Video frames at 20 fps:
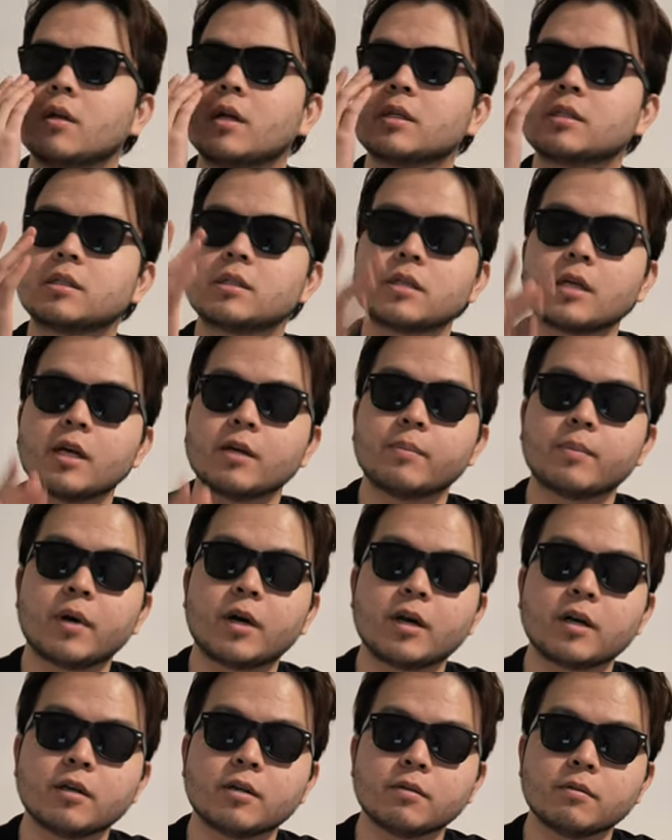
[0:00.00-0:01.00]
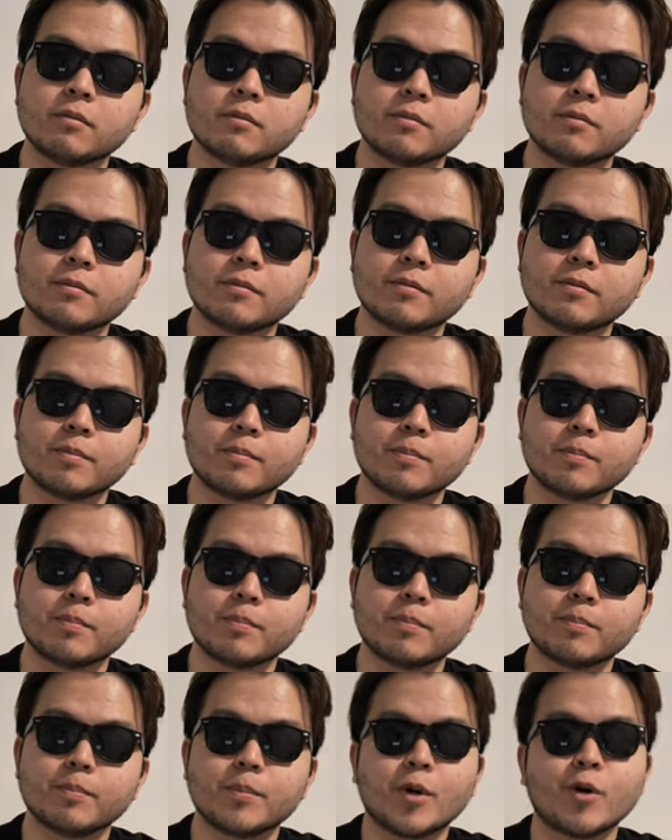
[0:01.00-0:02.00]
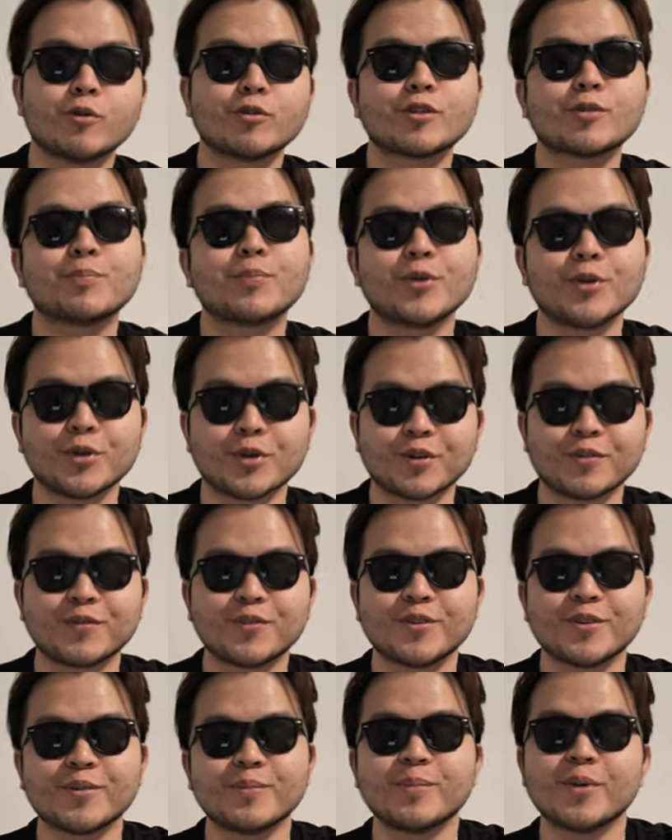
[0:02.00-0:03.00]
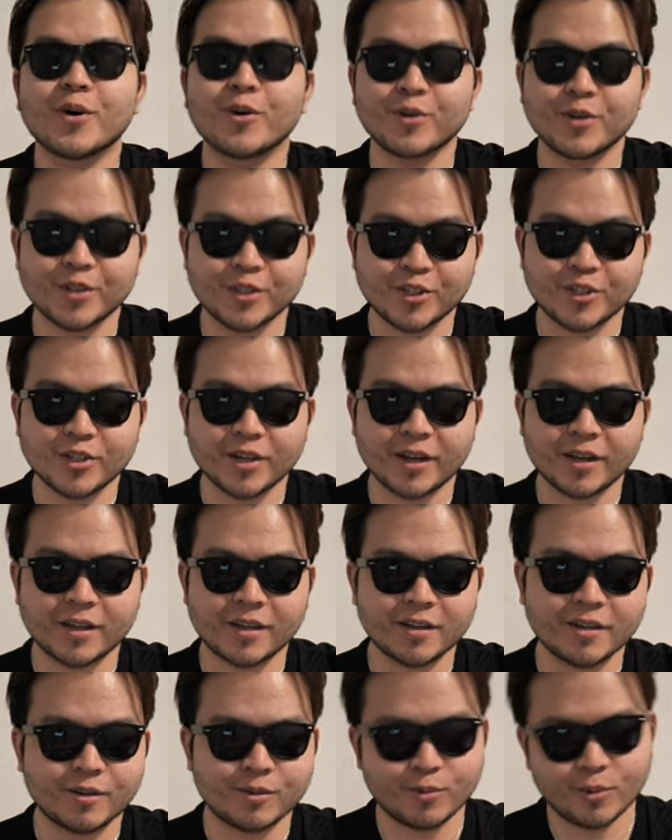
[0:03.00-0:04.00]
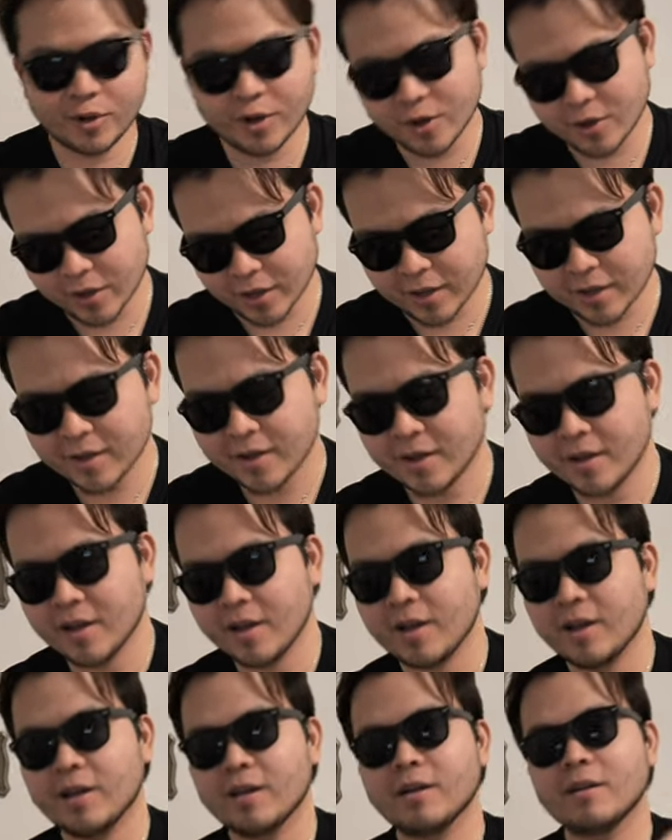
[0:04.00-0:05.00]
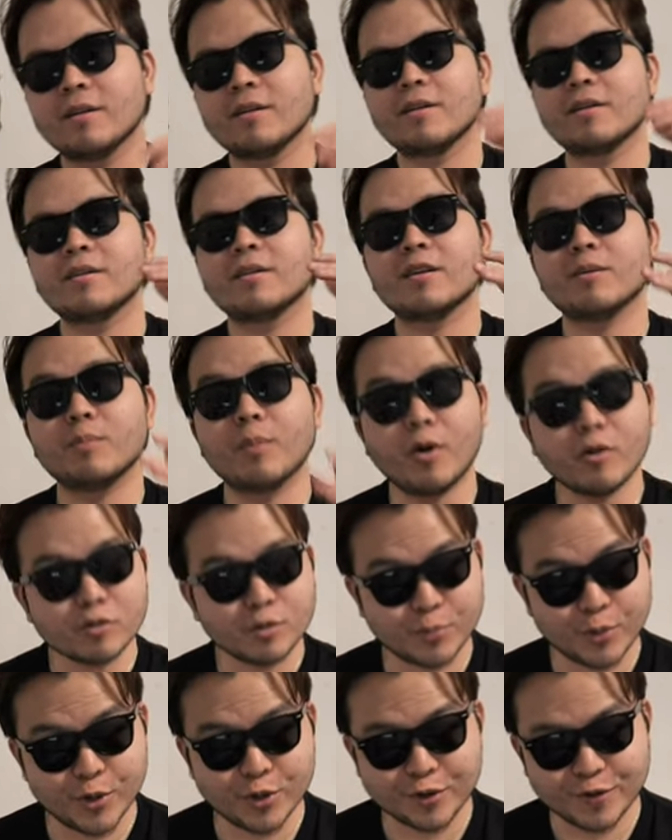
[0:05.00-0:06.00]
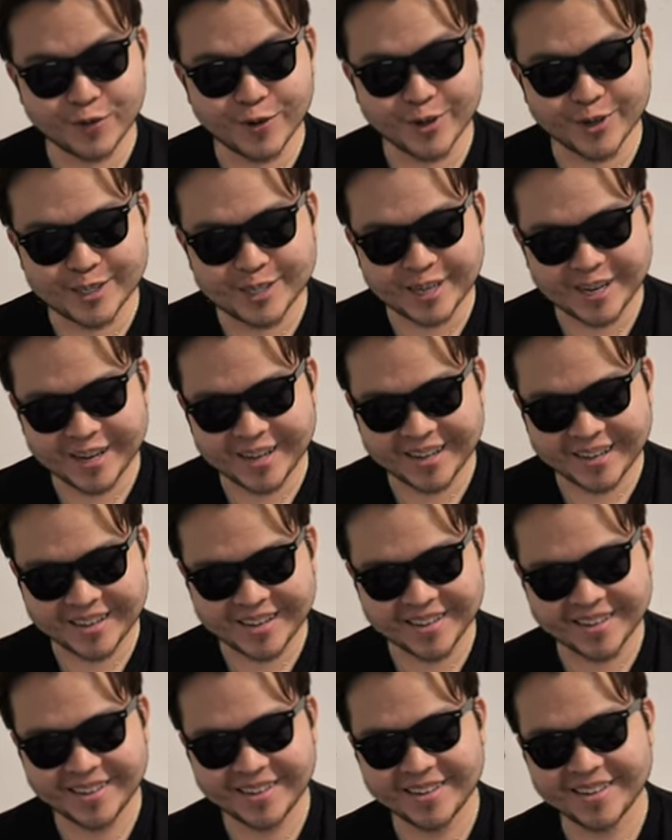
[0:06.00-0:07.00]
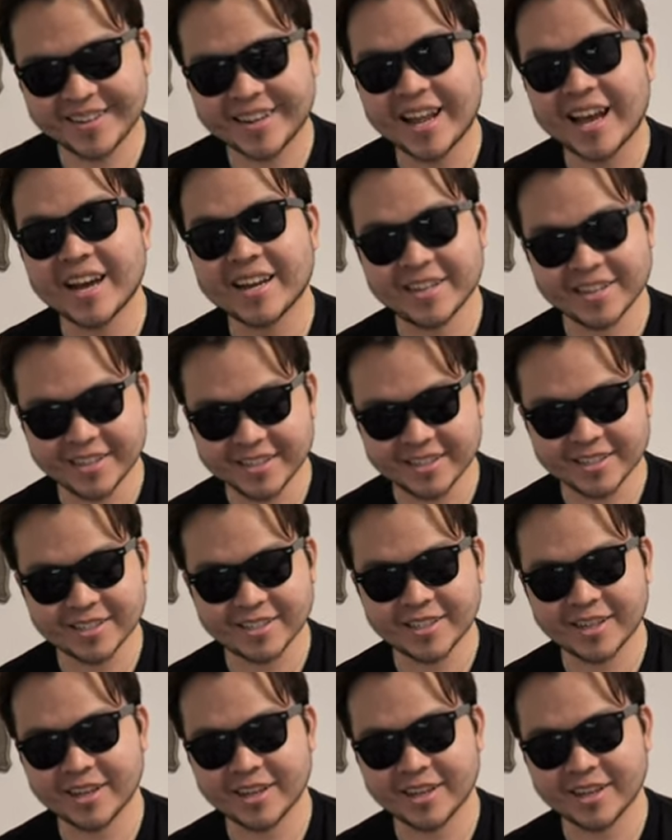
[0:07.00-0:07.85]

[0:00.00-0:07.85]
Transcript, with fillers: let's say my most beautiful Bode jacket. Well, okay, the most beautiful jacket, that is,